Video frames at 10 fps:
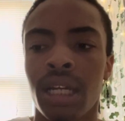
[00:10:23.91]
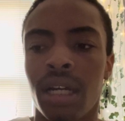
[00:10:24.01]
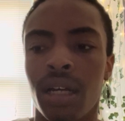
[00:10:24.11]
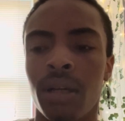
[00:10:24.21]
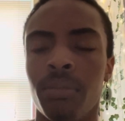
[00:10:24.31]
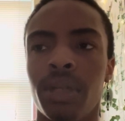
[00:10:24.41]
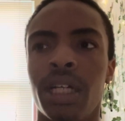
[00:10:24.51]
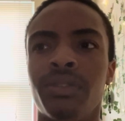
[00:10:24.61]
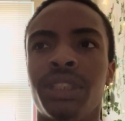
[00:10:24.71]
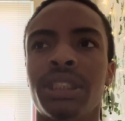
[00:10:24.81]

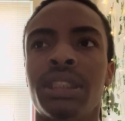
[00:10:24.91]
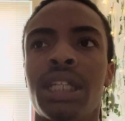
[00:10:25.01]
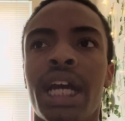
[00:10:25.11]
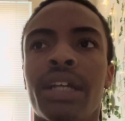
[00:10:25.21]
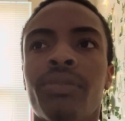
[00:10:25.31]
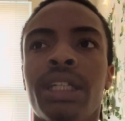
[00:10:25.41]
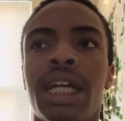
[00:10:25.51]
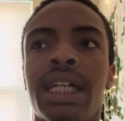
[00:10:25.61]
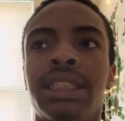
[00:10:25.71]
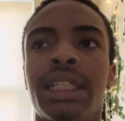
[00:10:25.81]
of just like
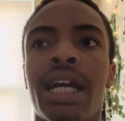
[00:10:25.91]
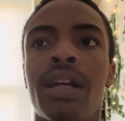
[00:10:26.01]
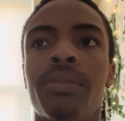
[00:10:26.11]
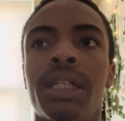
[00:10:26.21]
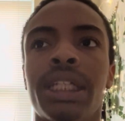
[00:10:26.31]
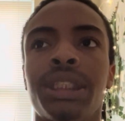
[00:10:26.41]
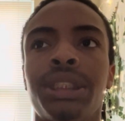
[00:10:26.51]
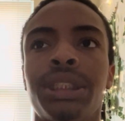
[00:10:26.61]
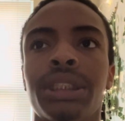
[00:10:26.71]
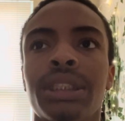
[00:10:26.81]
realizing how
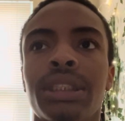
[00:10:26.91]
much